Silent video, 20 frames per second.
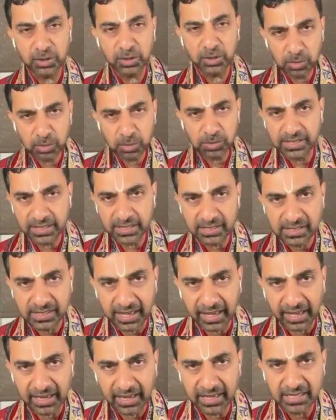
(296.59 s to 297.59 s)
use its
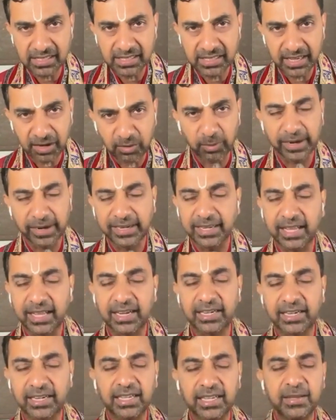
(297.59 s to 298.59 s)
energy and
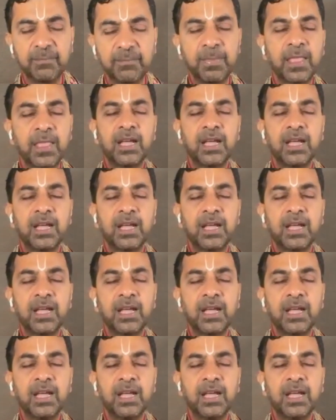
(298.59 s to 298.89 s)
vitality